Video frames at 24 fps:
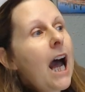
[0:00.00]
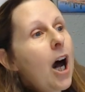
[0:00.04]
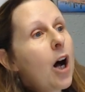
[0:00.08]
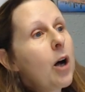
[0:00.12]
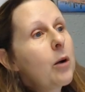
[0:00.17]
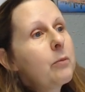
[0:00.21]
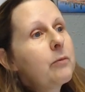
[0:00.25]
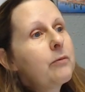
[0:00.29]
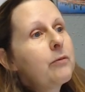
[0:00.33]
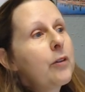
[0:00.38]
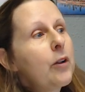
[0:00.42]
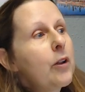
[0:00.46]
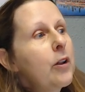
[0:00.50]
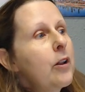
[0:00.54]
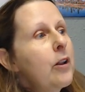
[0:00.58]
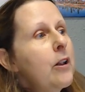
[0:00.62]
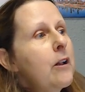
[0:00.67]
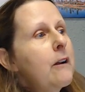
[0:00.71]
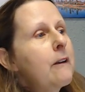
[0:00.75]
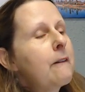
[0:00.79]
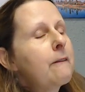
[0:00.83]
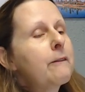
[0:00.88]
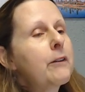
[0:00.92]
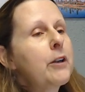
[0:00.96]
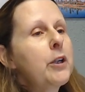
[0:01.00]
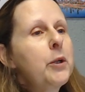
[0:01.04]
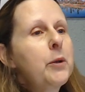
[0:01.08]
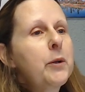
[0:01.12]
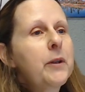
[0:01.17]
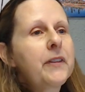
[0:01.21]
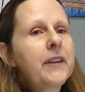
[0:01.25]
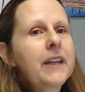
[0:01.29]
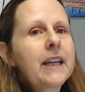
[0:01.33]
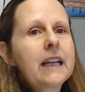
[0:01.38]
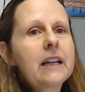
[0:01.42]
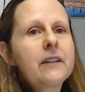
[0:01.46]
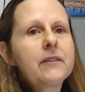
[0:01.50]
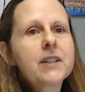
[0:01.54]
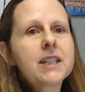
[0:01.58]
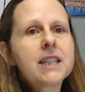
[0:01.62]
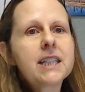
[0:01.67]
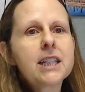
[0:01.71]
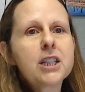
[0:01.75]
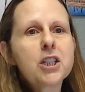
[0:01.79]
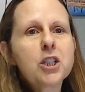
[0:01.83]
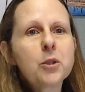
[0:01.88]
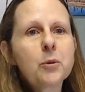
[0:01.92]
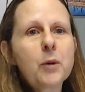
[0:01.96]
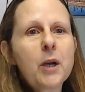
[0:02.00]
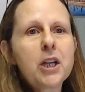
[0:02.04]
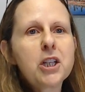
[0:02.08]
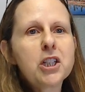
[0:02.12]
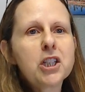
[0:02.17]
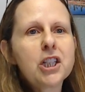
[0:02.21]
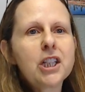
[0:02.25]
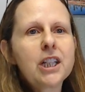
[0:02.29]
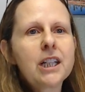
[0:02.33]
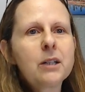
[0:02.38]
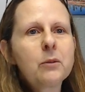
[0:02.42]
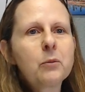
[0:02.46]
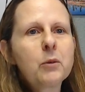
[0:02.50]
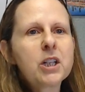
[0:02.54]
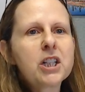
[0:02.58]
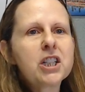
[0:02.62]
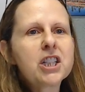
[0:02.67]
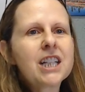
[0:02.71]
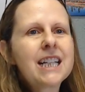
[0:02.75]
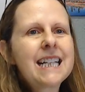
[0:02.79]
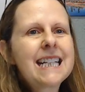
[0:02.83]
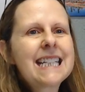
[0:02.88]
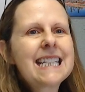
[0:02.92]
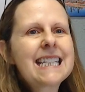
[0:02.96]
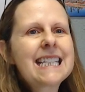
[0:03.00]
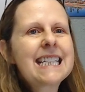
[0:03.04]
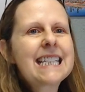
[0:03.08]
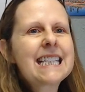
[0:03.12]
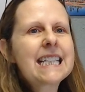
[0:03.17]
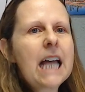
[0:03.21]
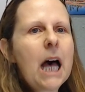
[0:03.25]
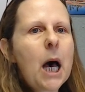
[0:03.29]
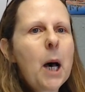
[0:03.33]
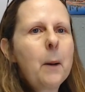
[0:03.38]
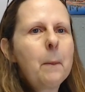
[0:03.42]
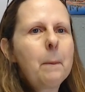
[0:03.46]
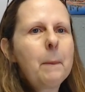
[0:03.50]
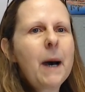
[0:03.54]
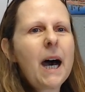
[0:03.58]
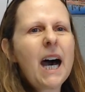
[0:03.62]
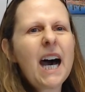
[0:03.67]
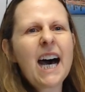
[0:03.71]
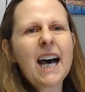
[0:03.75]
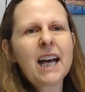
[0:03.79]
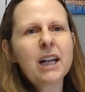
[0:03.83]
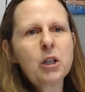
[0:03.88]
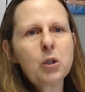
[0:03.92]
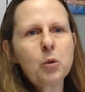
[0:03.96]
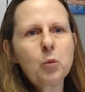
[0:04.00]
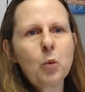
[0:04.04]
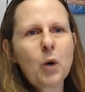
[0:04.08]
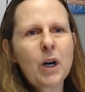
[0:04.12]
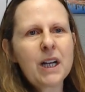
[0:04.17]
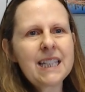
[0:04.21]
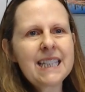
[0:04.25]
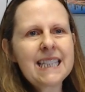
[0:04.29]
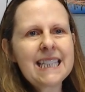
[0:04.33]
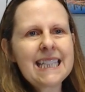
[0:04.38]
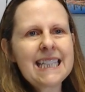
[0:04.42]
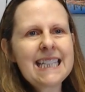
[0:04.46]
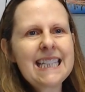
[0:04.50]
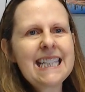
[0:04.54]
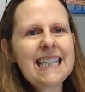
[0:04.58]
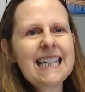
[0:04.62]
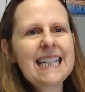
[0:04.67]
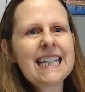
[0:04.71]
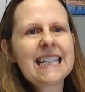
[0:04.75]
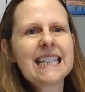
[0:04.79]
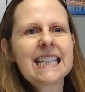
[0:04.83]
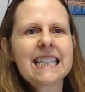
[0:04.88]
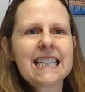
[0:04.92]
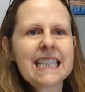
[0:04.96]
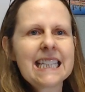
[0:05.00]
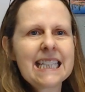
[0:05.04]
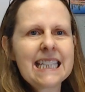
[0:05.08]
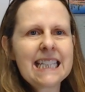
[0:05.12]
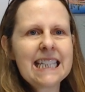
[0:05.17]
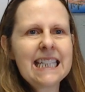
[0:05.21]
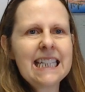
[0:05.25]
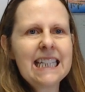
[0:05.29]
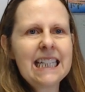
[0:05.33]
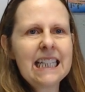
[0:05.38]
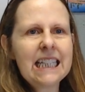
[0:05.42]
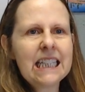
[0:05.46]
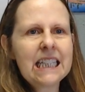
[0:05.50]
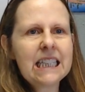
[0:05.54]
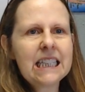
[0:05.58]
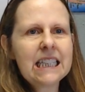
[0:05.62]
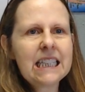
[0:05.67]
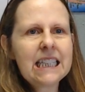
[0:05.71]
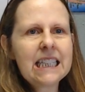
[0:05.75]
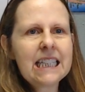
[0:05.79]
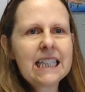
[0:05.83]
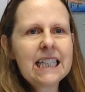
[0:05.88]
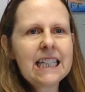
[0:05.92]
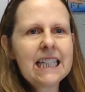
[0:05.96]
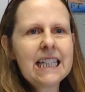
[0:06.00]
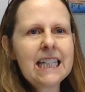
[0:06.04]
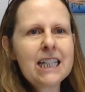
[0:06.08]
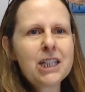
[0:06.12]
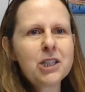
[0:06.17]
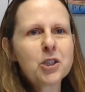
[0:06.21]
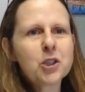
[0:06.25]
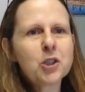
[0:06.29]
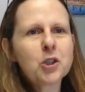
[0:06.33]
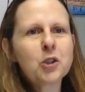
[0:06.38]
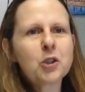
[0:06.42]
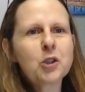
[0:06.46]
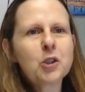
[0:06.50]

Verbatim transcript: helpful for you to think of a situation in which some unwanted entity is